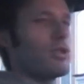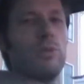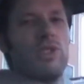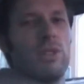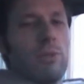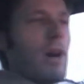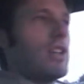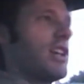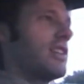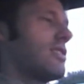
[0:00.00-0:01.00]
super secret
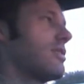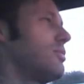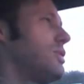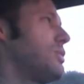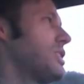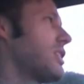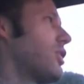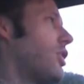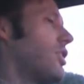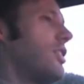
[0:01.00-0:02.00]
project, which we can
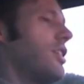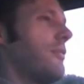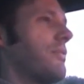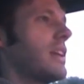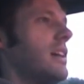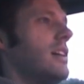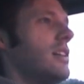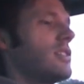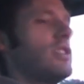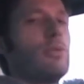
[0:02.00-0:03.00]
call the
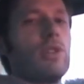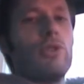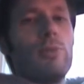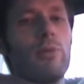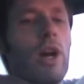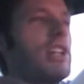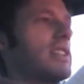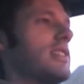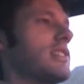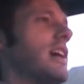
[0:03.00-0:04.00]
secret super project
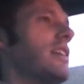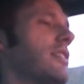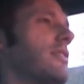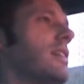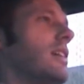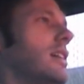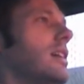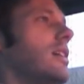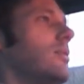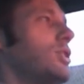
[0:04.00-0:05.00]
instead,
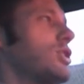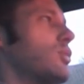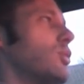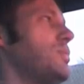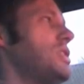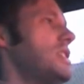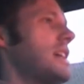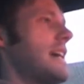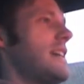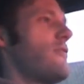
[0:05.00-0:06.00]
which will be
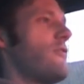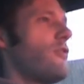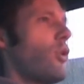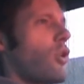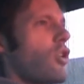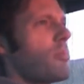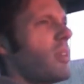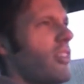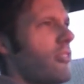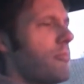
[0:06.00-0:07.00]
a form
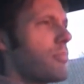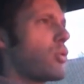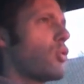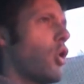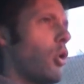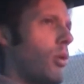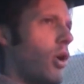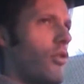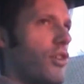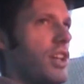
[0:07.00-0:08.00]
of
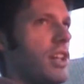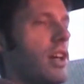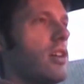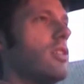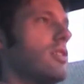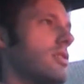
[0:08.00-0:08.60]
promo video,